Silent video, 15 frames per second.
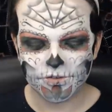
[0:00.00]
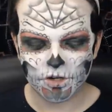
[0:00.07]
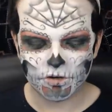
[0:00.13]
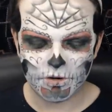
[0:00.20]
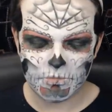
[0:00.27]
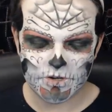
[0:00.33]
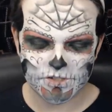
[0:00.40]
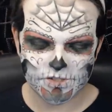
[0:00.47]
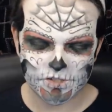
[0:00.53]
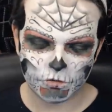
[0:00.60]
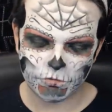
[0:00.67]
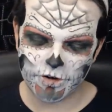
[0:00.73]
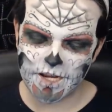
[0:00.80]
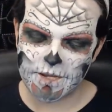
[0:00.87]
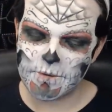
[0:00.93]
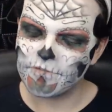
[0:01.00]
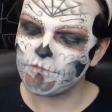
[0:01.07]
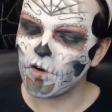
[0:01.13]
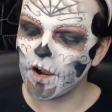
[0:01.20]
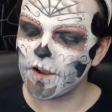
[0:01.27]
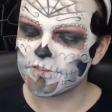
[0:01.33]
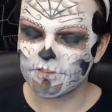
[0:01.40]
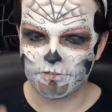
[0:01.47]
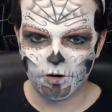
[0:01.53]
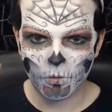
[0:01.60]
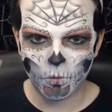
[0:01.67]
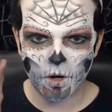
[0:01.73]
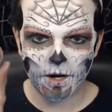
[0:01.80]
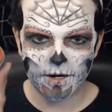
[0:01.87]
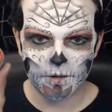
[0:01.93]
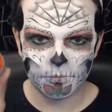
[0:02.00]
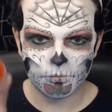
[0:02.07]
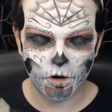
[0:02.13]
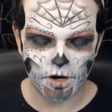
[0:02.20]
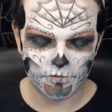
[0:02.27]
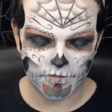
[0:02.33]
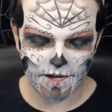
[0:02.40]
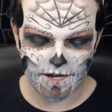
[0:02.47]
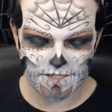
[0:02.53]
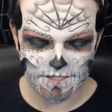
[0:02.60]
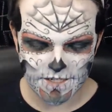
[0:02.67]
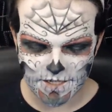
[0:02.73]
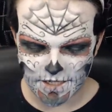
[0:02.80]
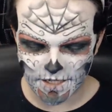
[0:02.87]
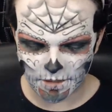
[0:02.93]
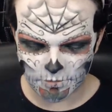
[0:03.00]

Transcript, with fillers: Use the Grimace Cream in 501, a bright red.